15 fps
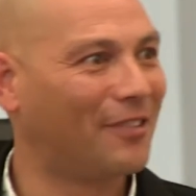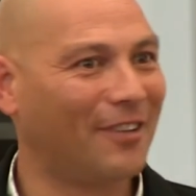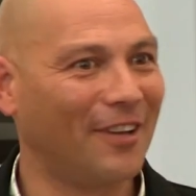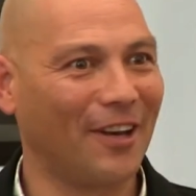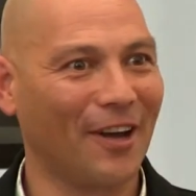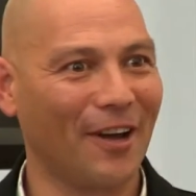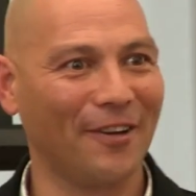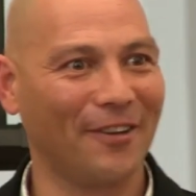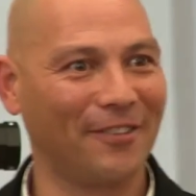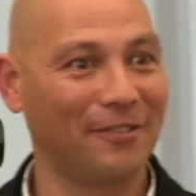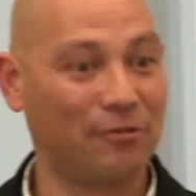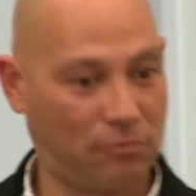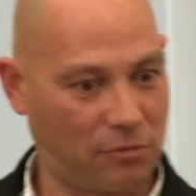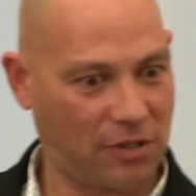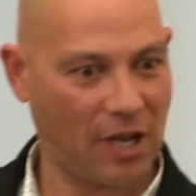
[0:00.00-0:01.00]
you know,
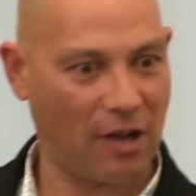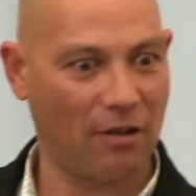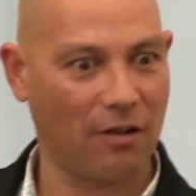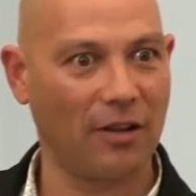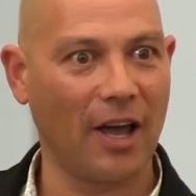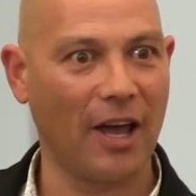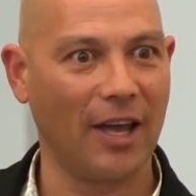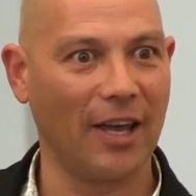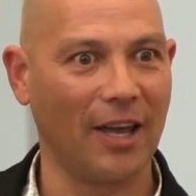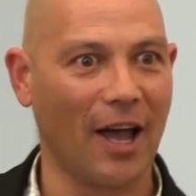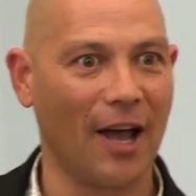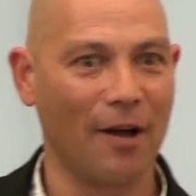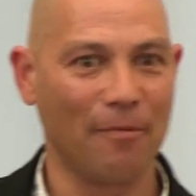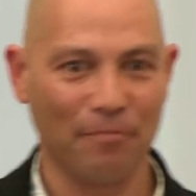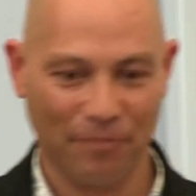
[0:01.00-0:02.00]
sell a
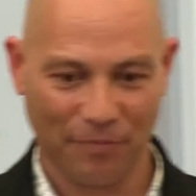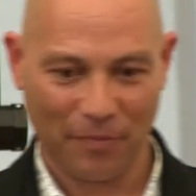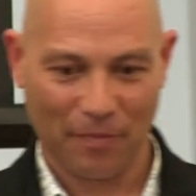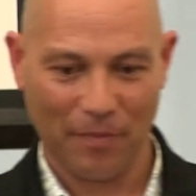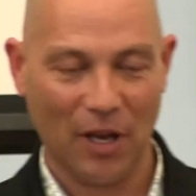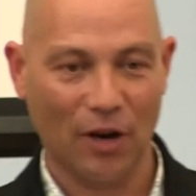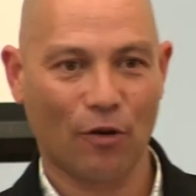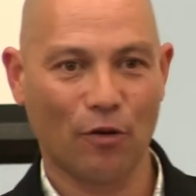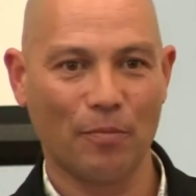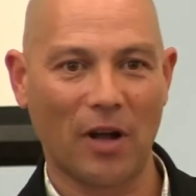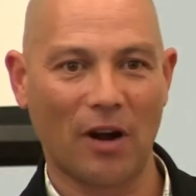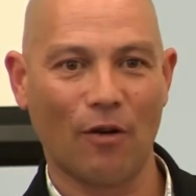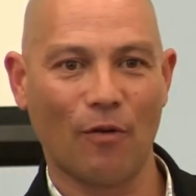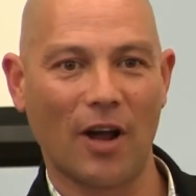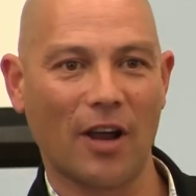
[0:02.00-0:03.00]
um, medical
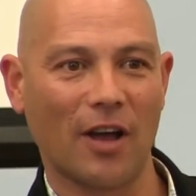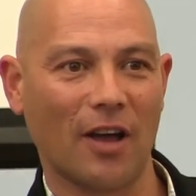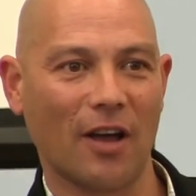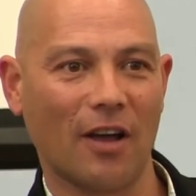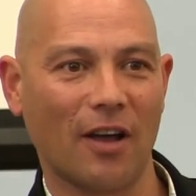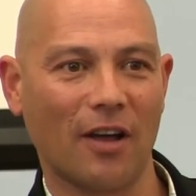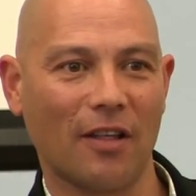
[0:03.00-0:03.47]
marijuana